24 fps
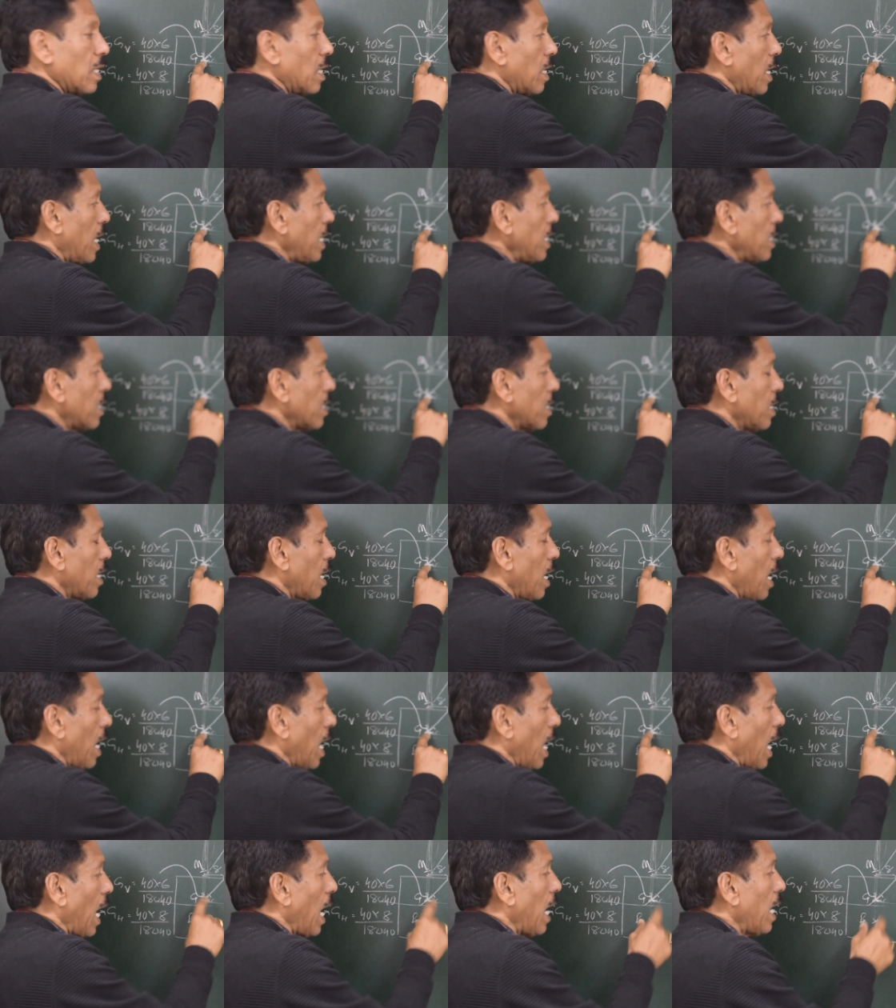right?
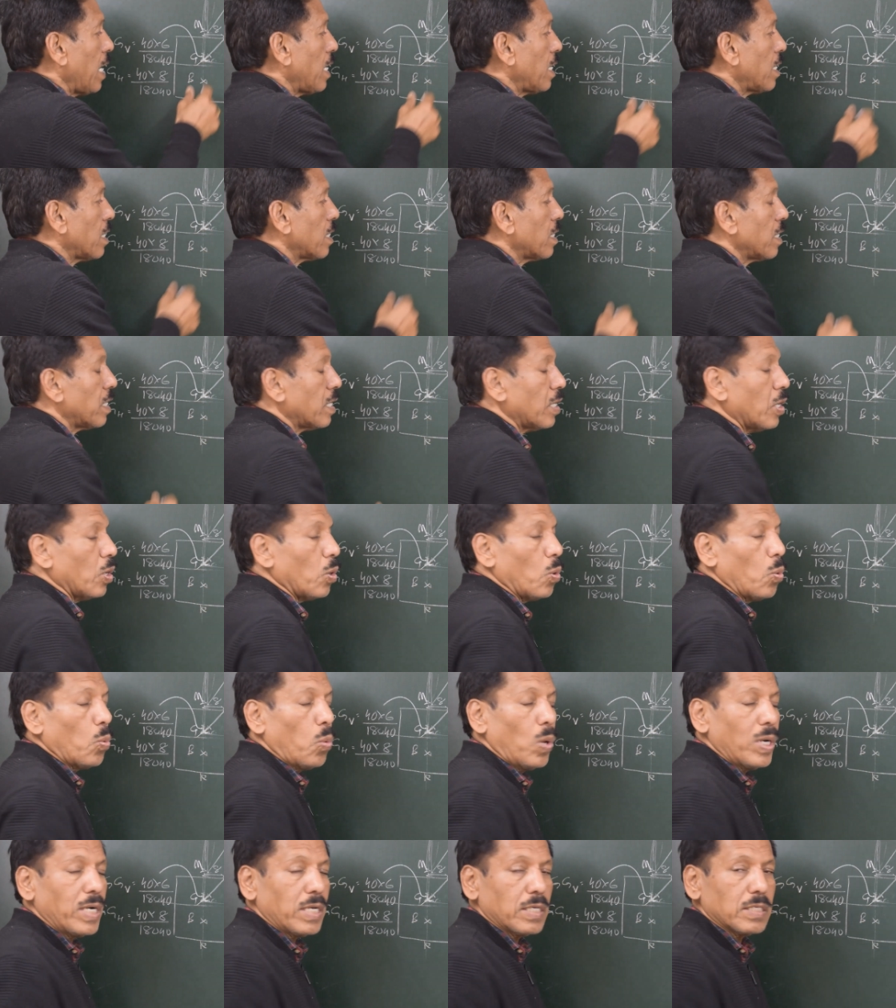And
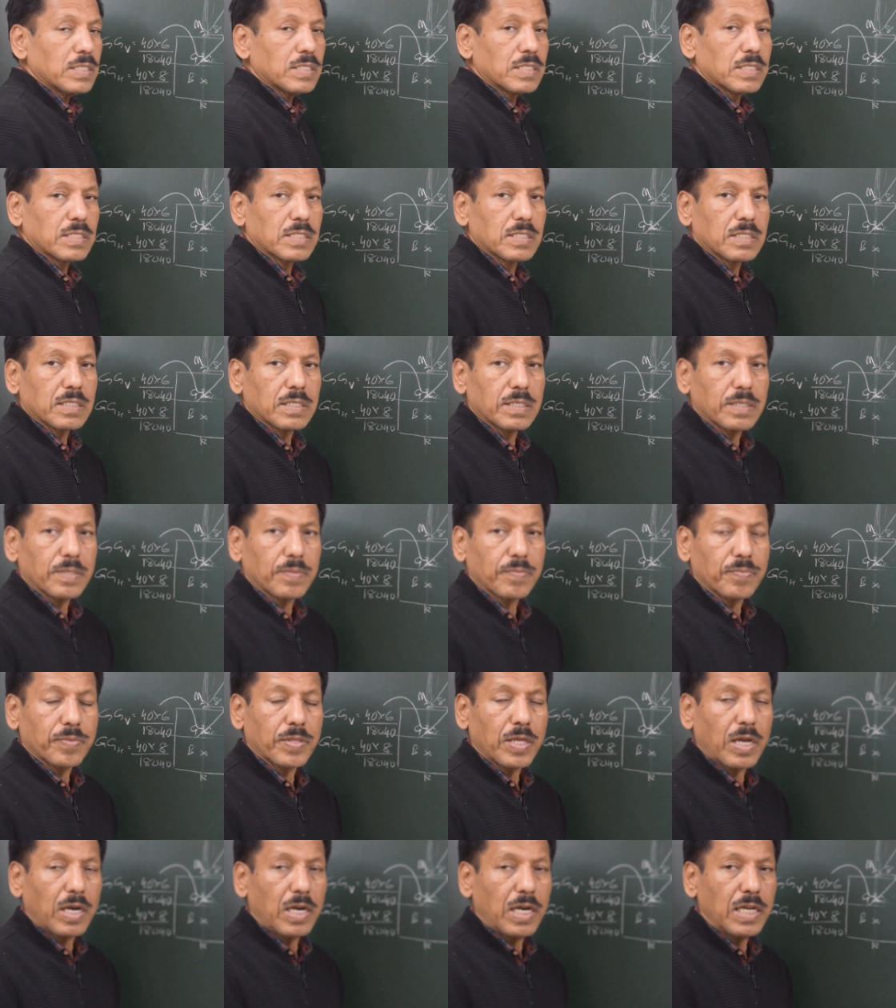what is
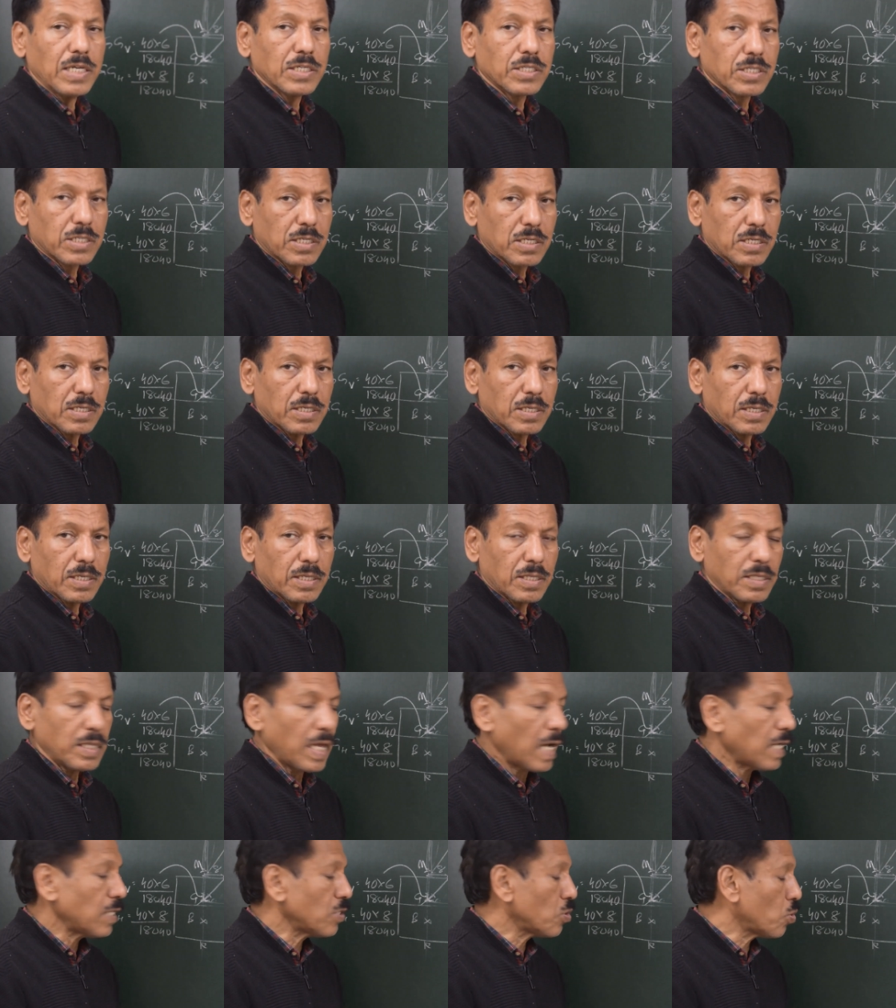the list
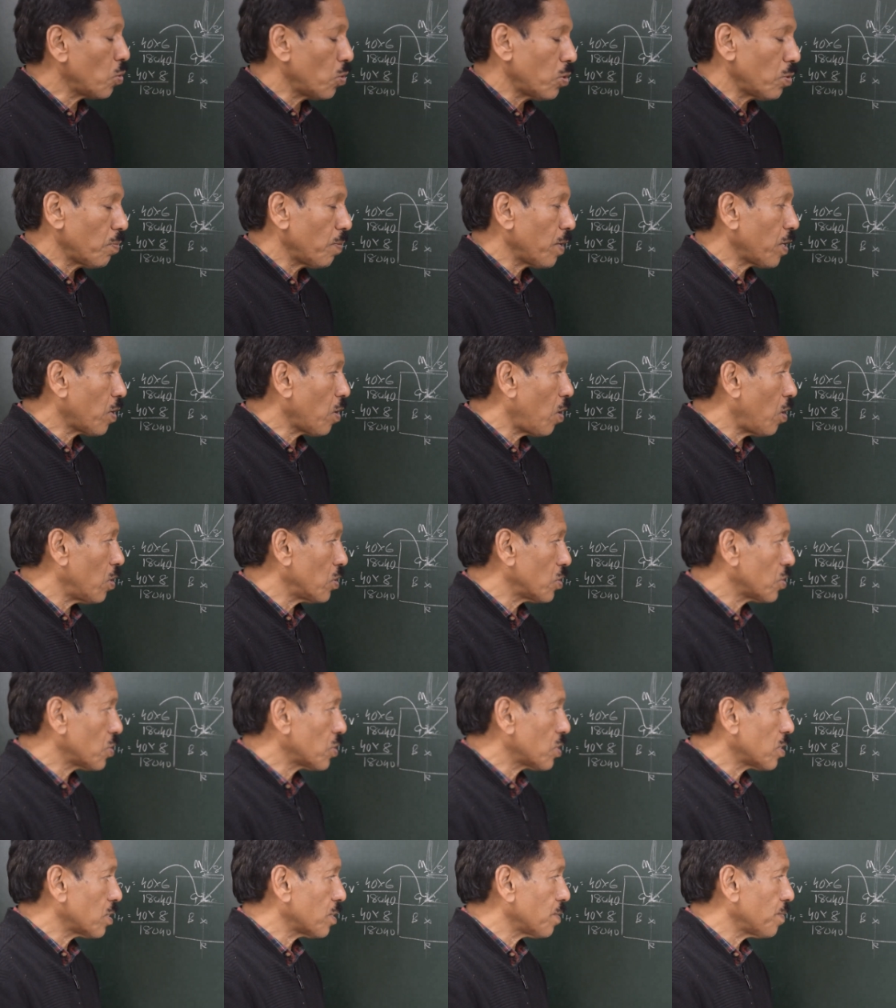that is going to be
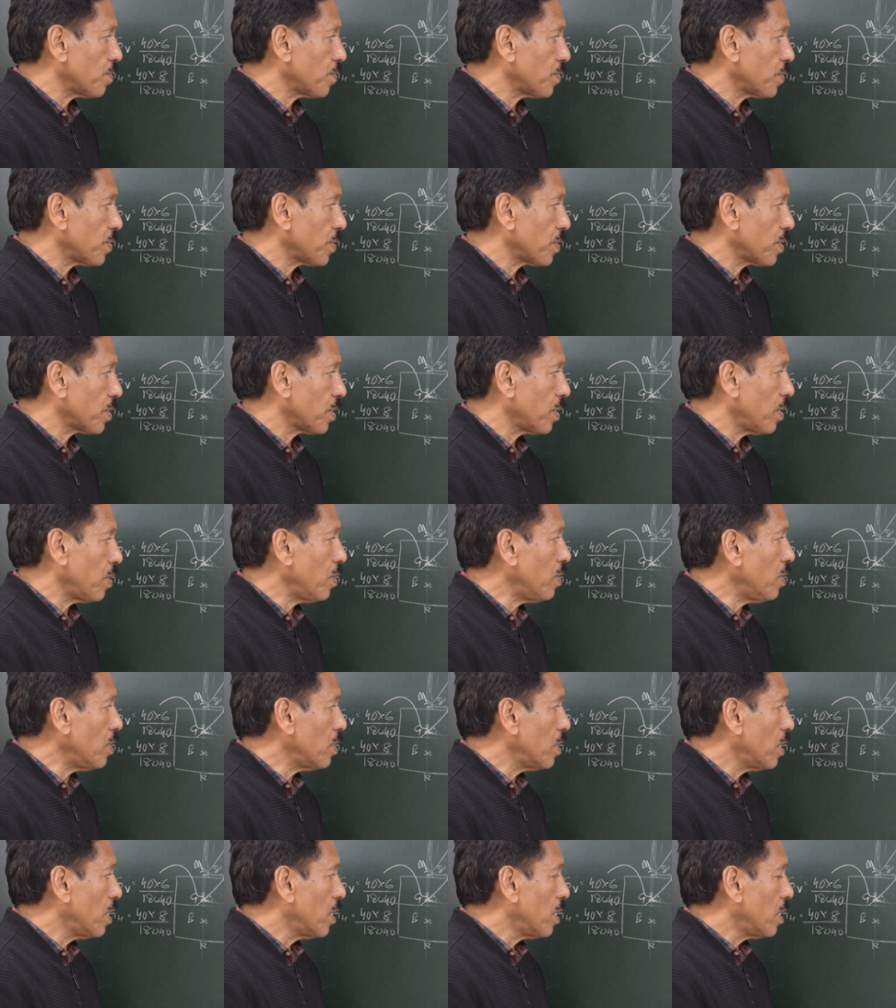caused. You know,
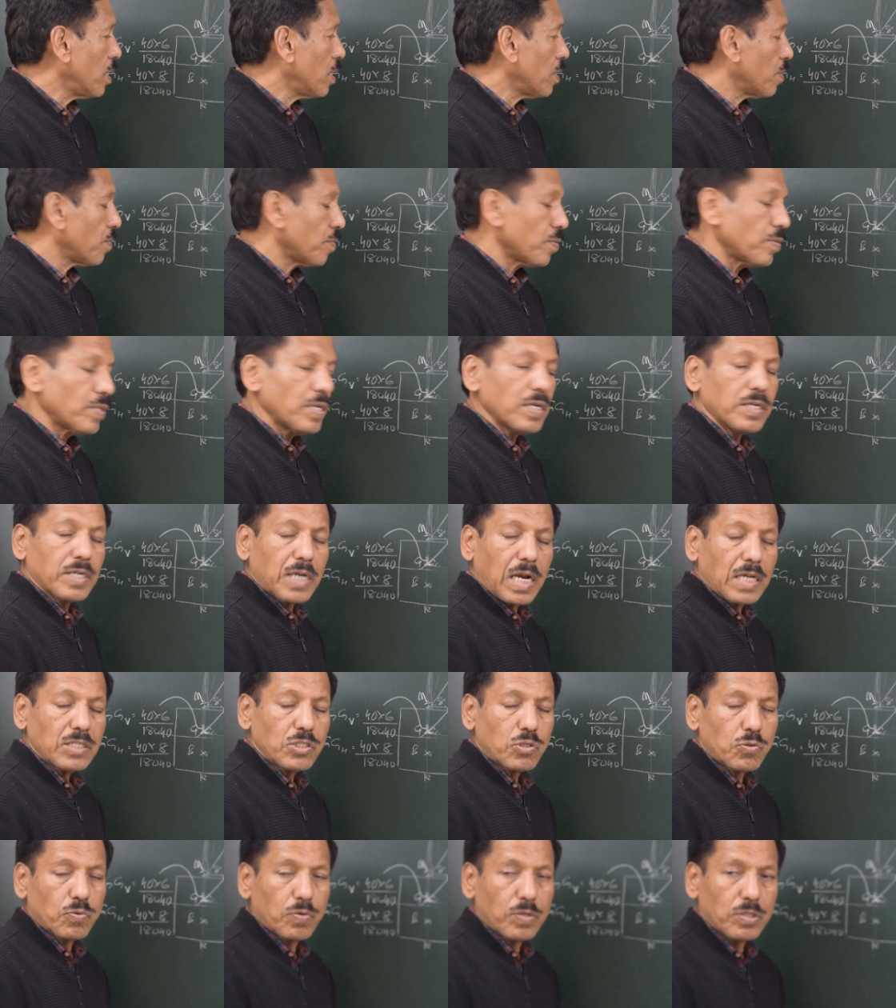the
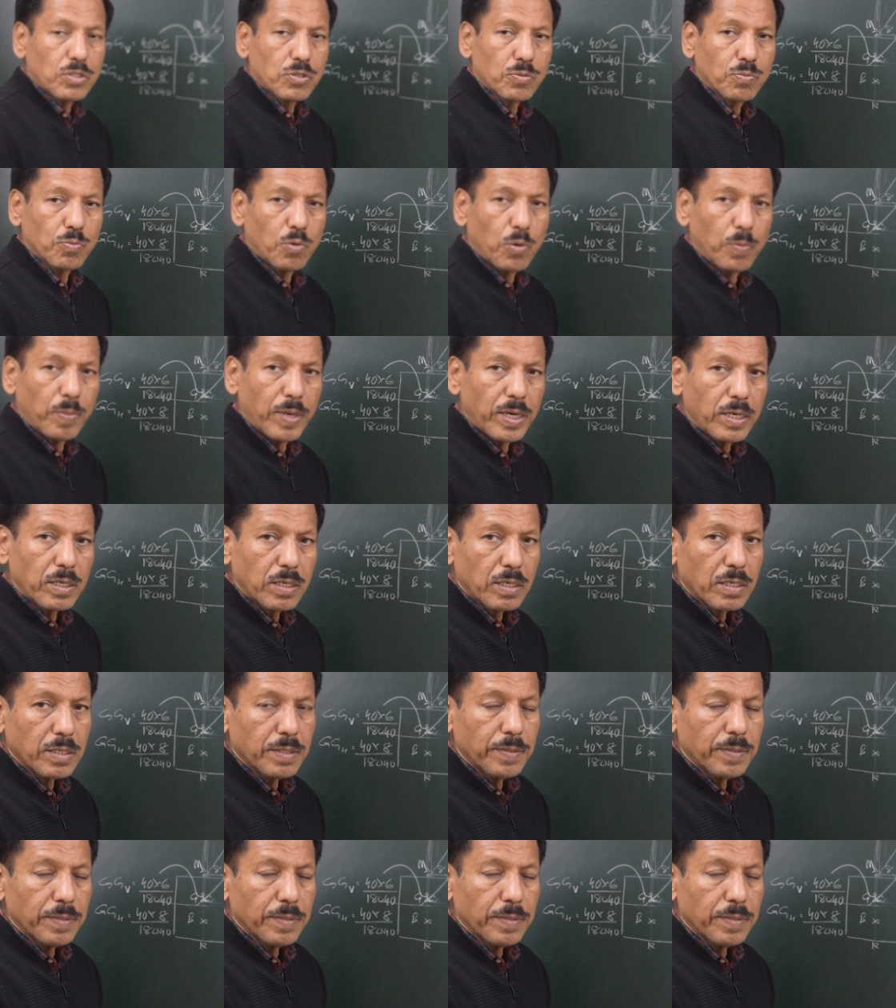transverse movement